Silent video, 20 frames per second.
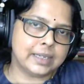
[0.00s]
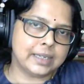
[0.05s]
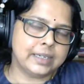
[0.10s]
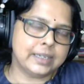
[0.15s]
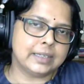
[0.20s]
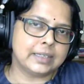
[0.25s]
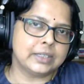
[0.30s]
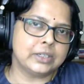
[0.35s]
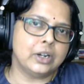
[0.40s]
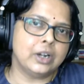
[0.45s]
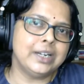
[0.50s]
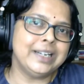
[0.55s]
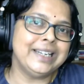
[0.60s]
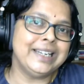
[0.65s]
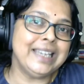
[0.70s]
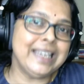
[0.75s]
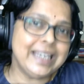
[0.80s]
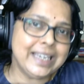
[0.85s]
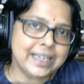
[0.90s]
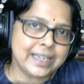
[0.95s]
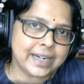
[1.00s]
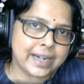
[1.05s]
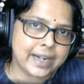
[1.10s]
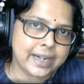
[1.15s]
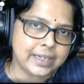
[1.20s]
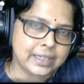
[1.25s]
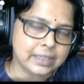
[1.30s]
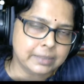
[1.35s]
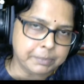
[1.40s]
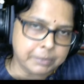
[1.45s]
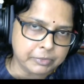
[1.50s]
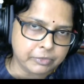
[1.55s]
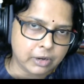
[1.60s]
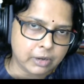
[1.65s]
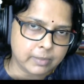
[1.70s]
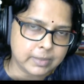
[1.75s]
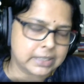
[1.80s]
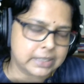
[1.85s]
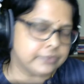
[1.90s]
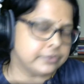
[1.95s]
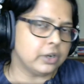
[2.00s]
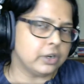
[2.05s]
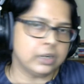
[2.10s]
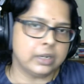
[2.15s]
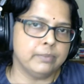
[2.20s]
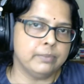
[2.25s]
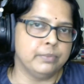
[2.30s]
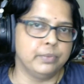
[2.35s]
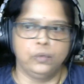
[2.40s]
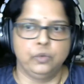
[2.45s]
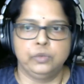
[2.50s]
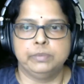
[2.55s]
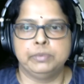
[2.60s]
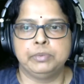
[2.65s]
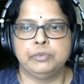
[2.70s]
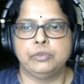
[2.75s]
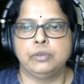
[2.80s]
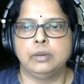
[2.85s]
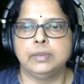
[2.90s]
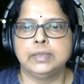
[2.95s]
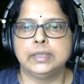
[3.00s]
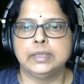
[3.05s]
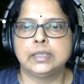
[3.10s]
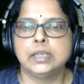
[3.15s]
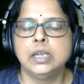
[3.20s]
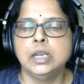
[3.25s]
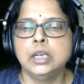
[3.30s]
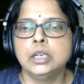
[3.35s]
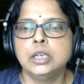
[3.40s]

it does not degrade the performance, if not improve the performance.